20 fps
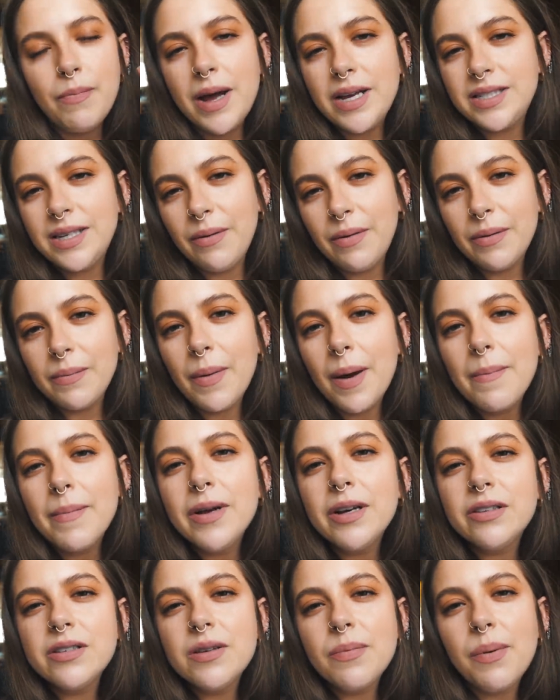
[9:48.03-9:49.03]
messing with my
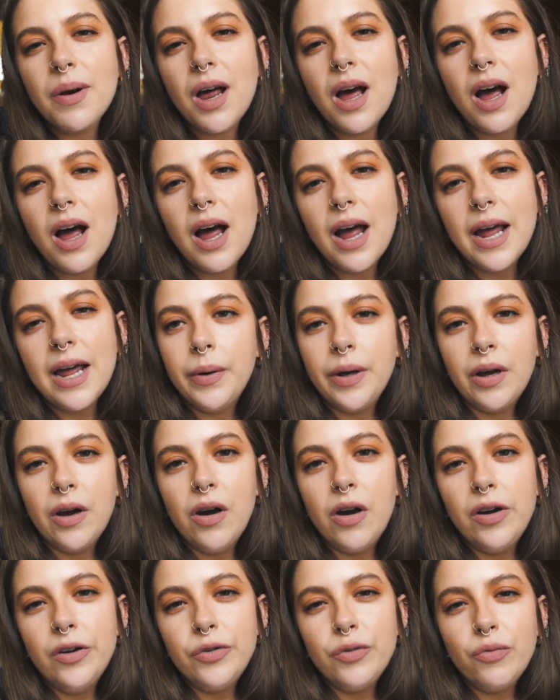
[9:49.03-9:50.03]
milk supply
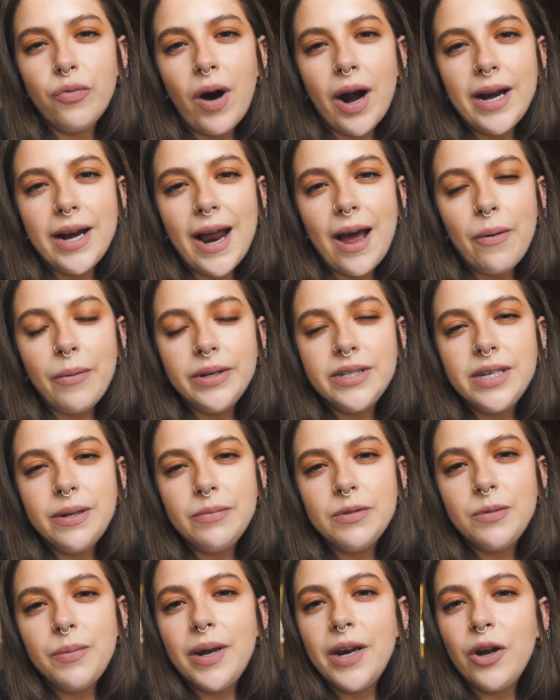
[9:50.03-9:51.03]
because right now we seem
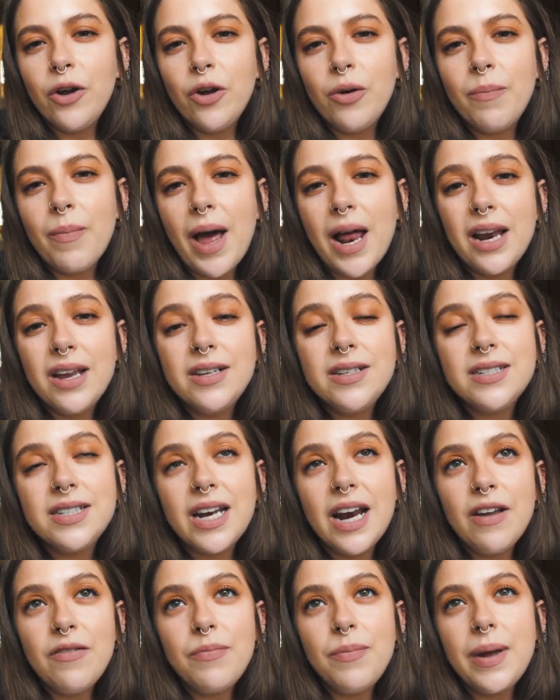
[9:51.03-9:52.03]
to be in a good balance
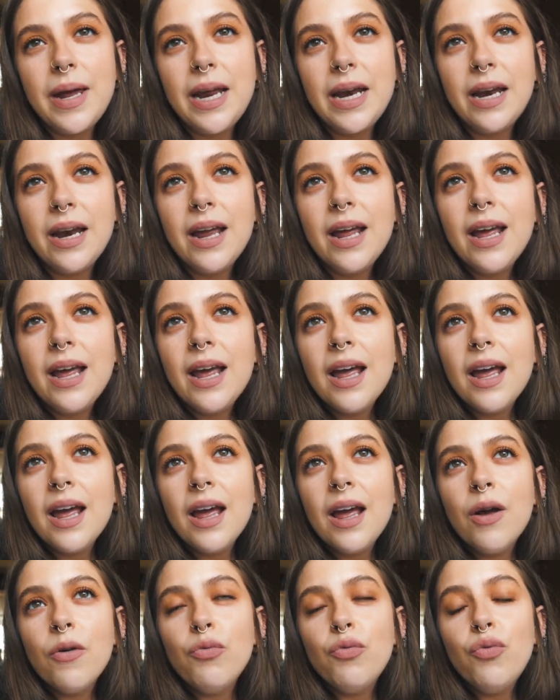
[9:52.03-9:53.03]
and I've been
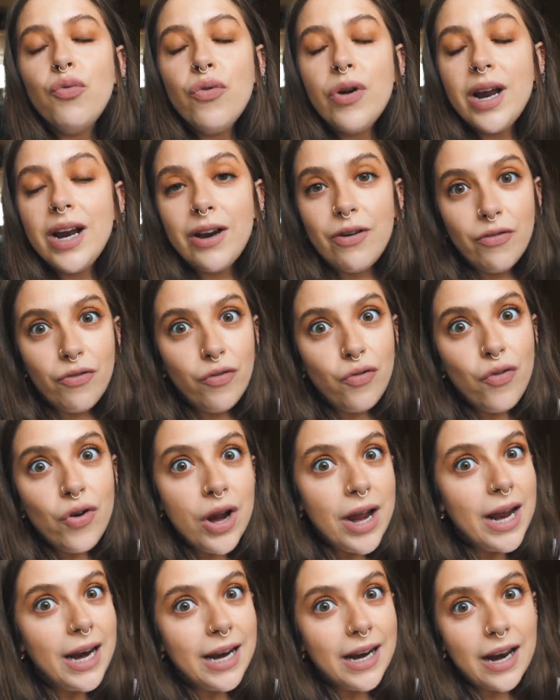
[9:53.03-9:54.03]
really,
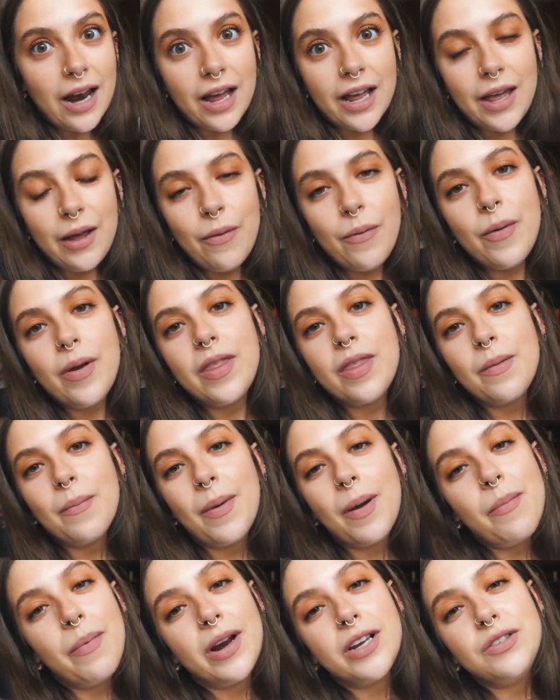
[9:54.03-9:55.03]
really lucky with
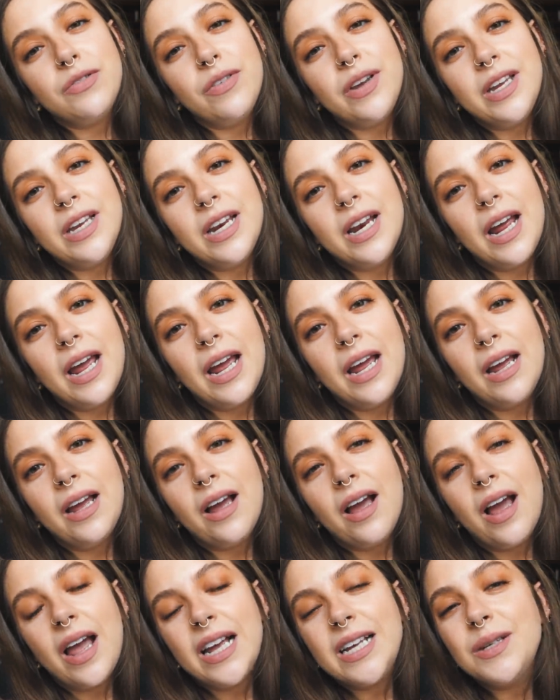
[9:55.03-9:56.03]
my
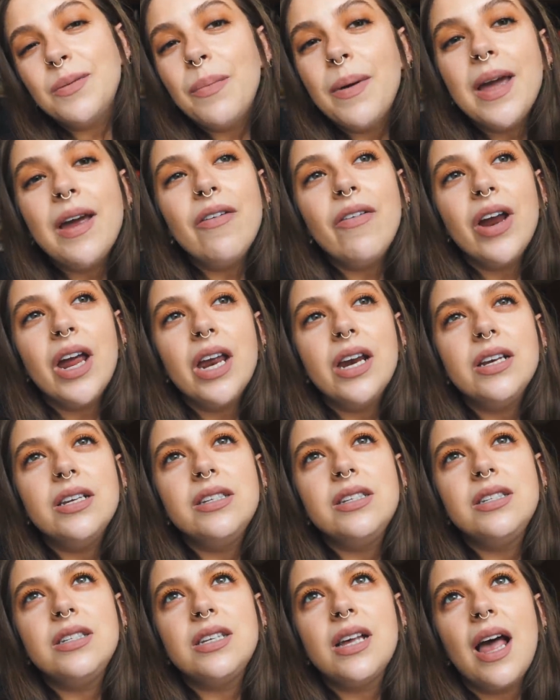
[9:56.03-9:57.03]
breastfeeding
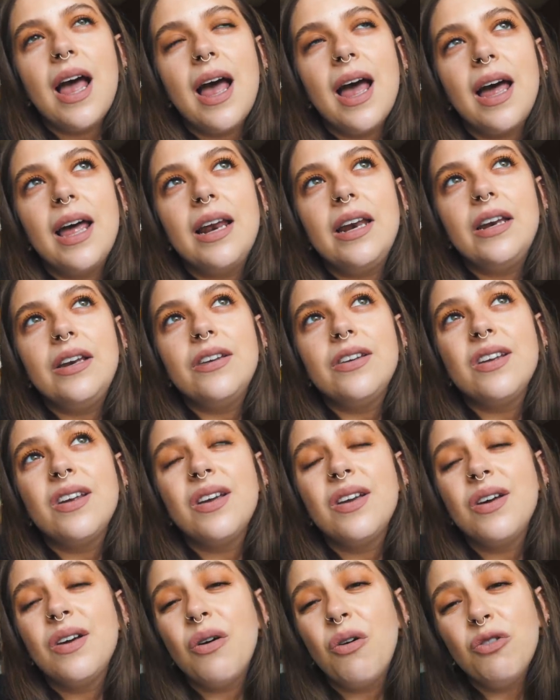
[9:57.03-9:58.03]
experience and
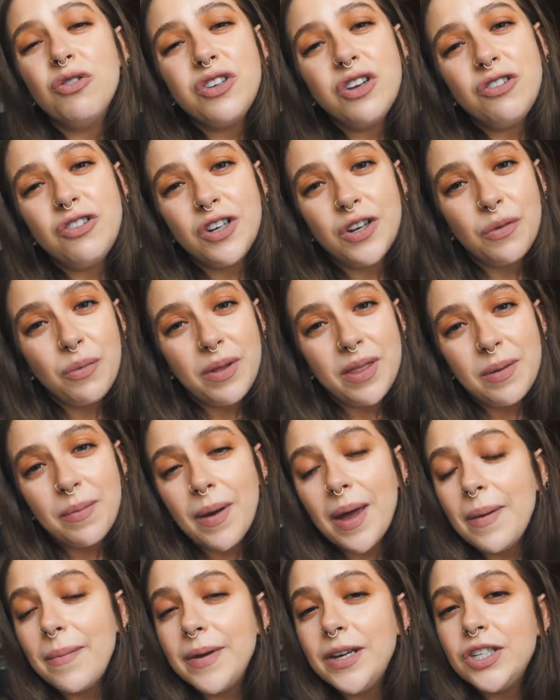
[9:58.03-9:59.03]
also just with the
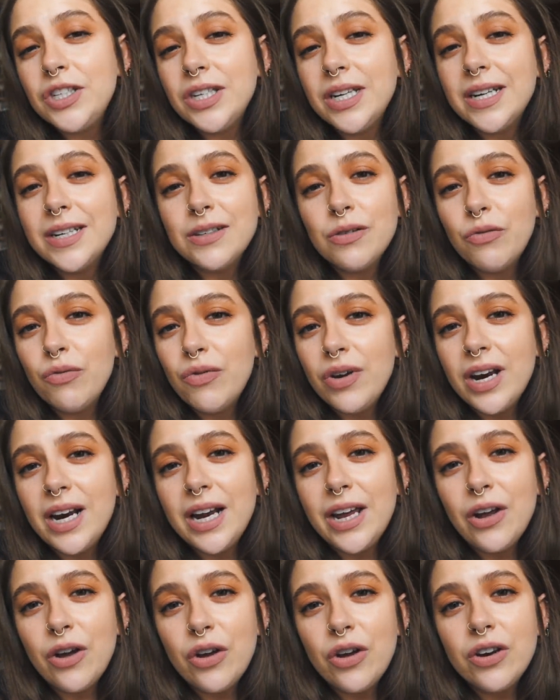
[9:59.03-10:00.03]
baby. She is a
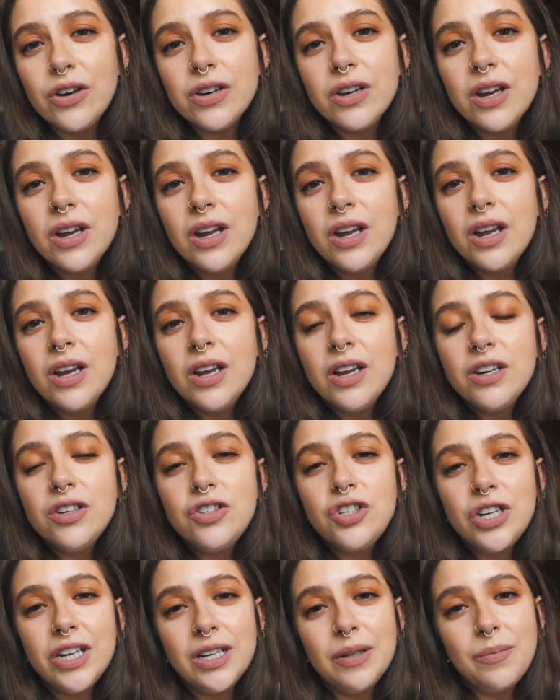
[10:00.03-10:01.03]
really good
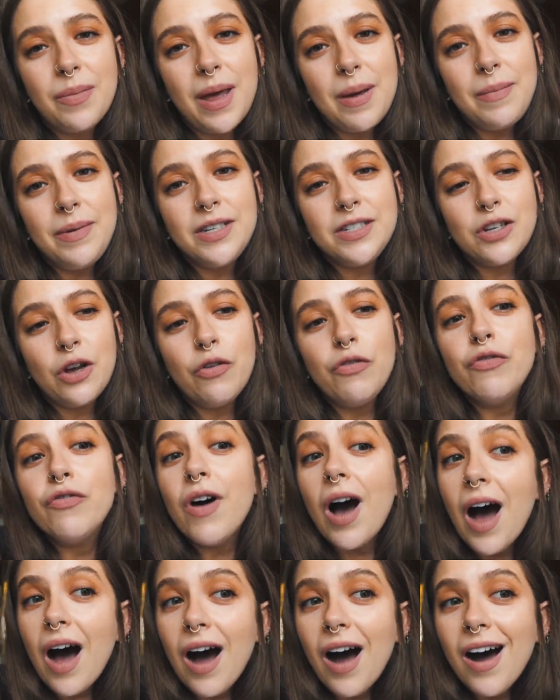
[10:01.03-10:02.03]
chilled baby so
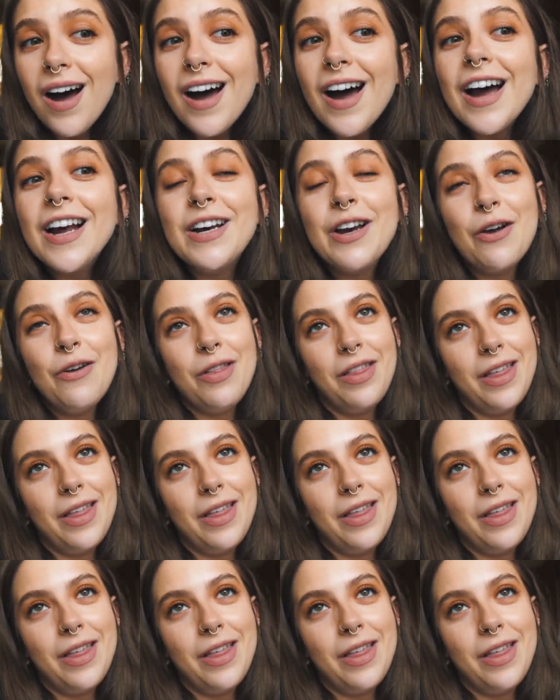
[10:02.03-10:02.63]
far. I know